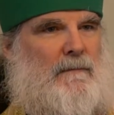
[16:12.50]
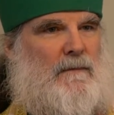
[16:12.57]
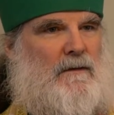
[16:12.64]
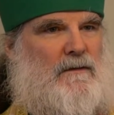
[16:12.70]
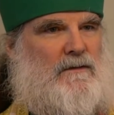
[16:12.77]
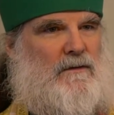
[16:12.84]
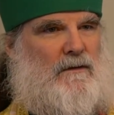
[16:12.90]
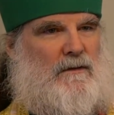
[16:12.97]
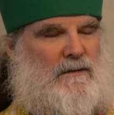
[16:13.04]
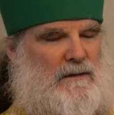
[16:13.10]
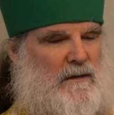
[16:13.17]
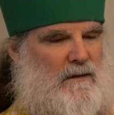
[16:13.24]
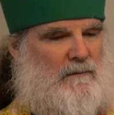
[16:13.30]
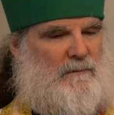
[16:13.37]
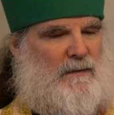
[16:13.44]
So there's
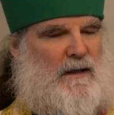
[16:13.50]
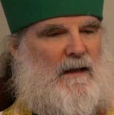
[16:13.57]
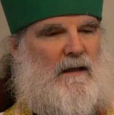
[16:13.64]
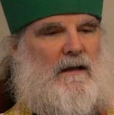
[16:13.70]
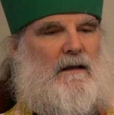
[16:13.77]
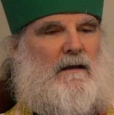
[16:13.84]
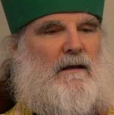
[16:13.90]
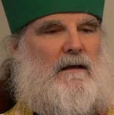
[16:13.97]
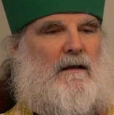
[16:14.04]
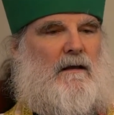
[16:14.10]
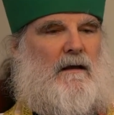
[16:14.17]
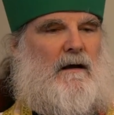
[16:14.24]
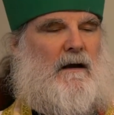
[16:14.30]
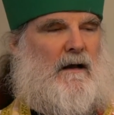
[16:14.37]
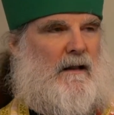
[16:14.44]
going to be
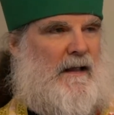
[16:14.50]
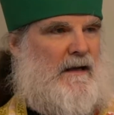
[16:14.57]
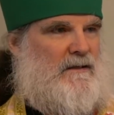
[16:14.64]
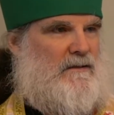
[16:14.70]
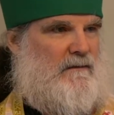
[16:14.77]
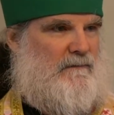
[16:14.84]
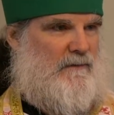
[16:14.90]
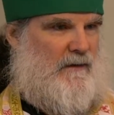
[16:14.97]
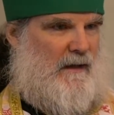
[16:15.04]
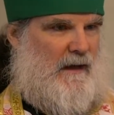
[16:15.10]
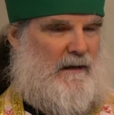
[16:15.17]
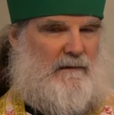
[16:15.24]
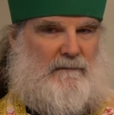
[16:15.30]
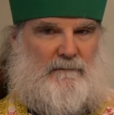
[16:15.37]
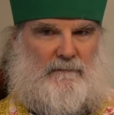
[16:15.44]
a collection for
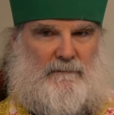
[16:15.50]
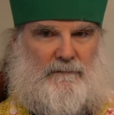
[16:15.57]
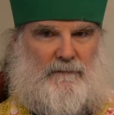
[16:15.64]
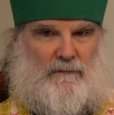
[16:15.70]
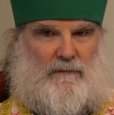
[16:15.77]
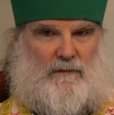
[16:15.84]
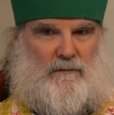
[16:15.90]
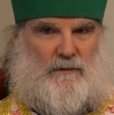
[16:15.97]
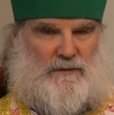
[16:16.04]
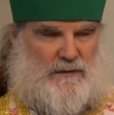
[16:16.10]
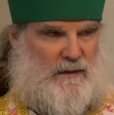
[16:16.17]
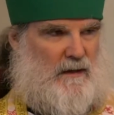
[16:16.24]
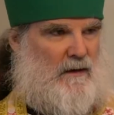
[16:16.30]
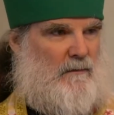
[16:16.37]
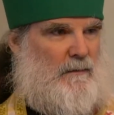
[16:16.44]
that. We
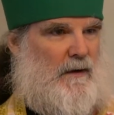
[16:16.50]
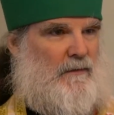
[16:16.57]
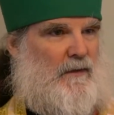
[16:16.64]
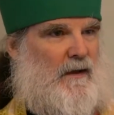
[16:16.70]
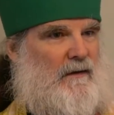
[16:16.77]
should care about that.